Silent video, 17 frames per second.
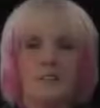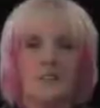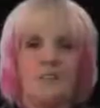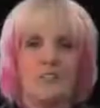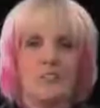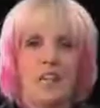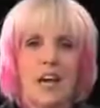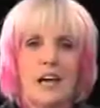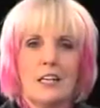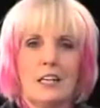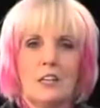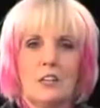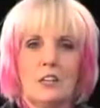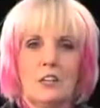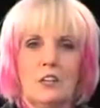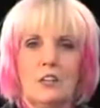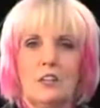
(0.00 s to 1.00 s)
Hi, this is
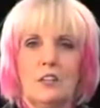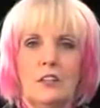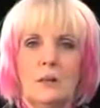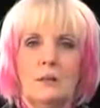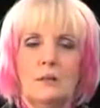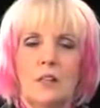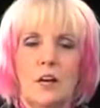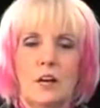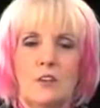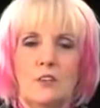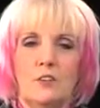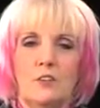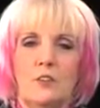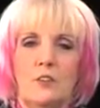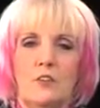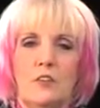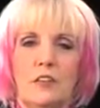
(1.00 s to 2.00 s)
Kerr, and I'm the
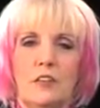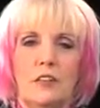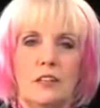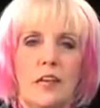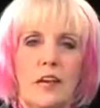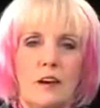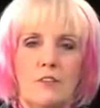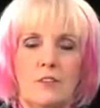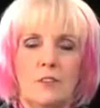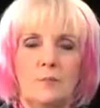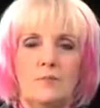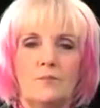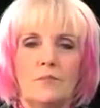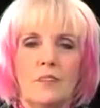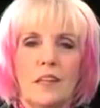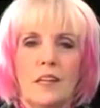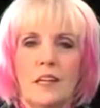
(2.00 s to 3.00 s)
author of Revealing
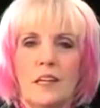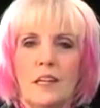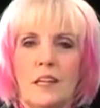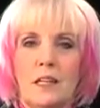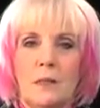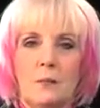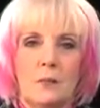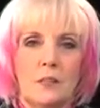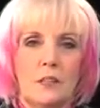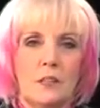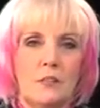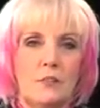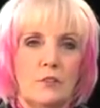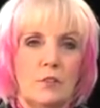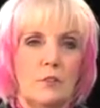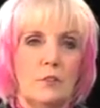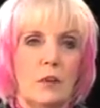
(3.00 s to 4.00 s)
Heaven, and I'm going to
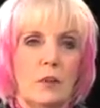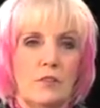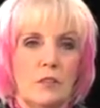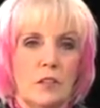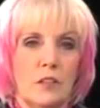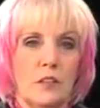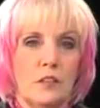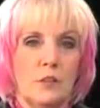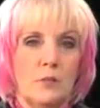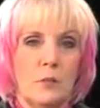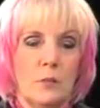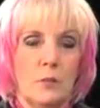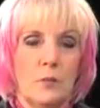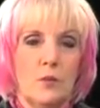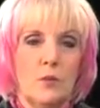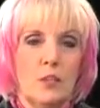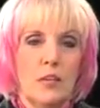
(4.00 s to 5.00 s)
give you a revelation
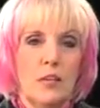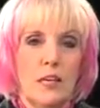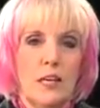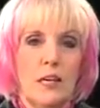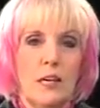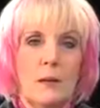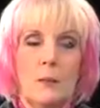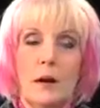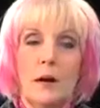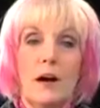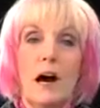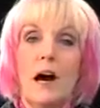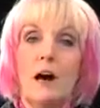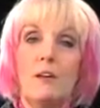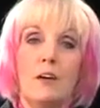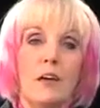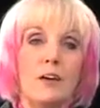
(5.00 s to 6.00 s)
report today
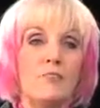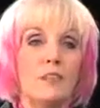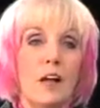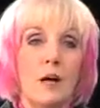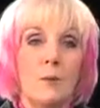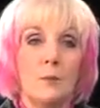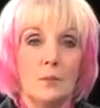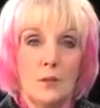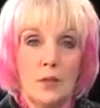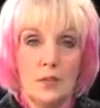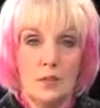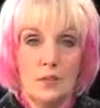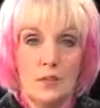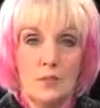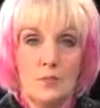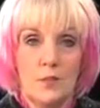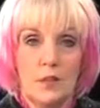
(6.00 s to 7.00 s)
about how heaven
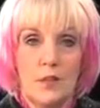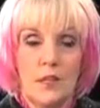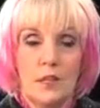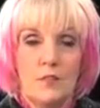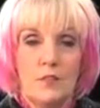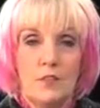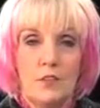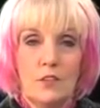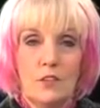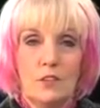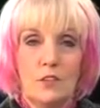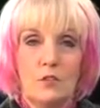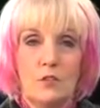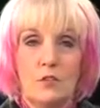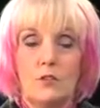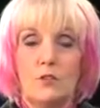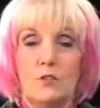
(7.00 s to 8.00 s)
operates. For
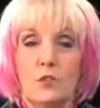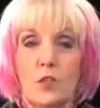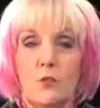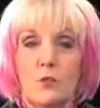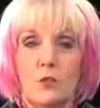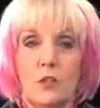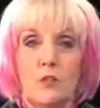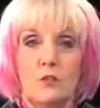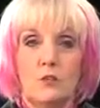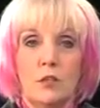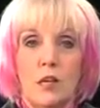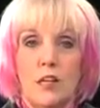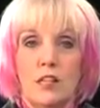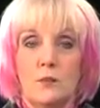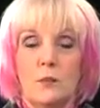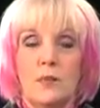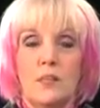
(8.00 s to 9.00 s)
those of you who don't know,
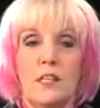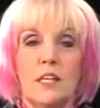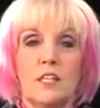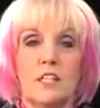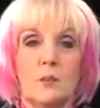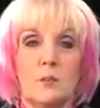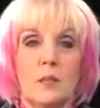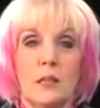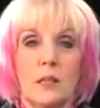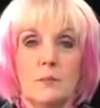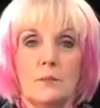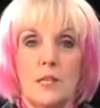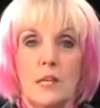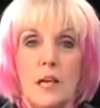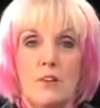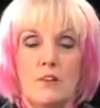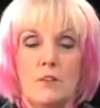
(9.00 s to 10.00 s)
God has been catching me
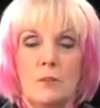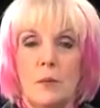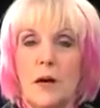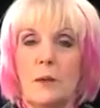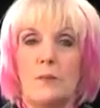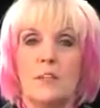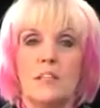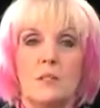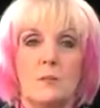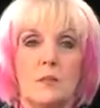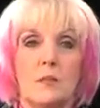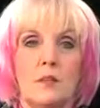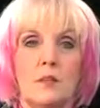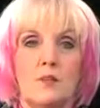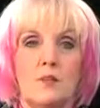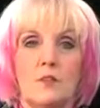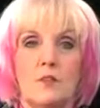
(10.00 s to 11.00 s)
up to heaven by my
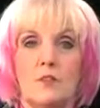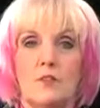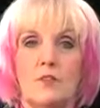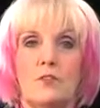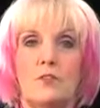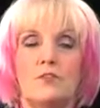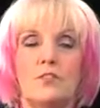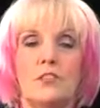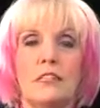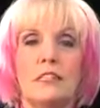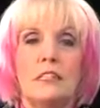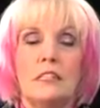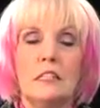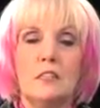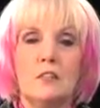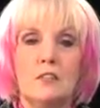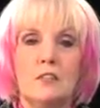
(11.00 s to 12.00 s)
spirit for over
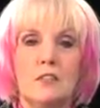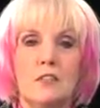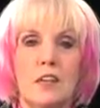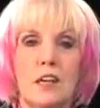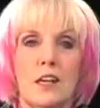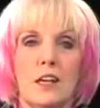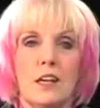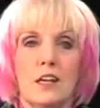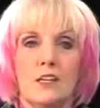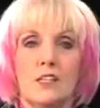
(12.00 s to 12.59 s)
15 years,